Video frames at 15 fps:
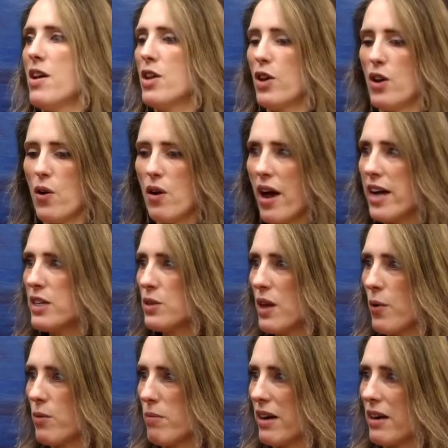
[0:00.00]
You know, and I do
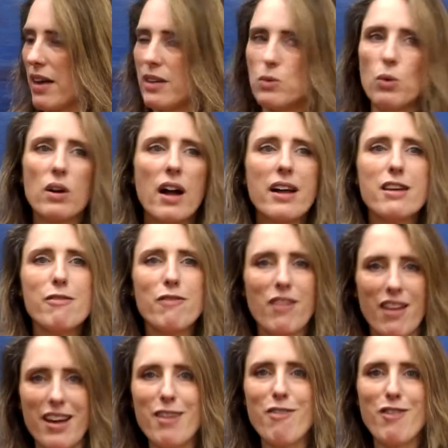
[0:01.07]
that with my clients. What kind of
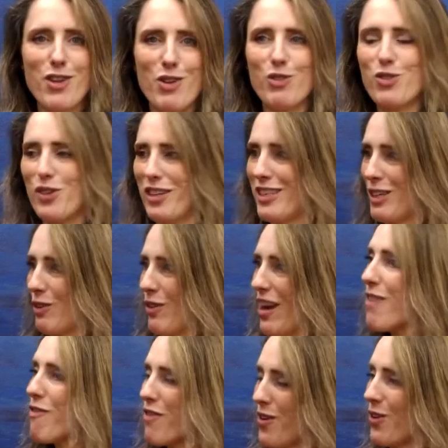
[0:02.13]
life are you trying to
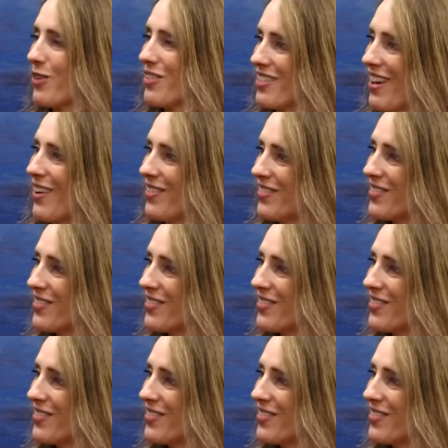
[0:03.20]
create for yourself?